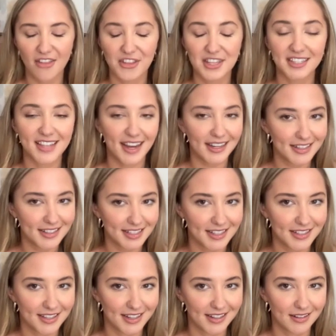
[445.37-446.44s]
The second
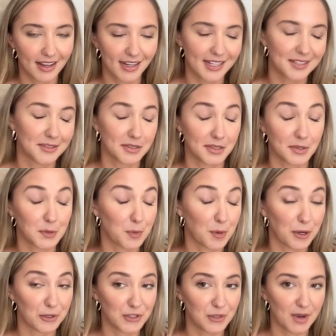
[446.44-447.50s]
season, I guess this doesn't
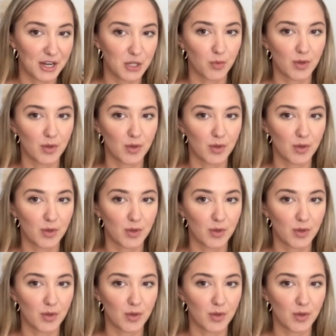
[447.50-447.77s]
spoil too much.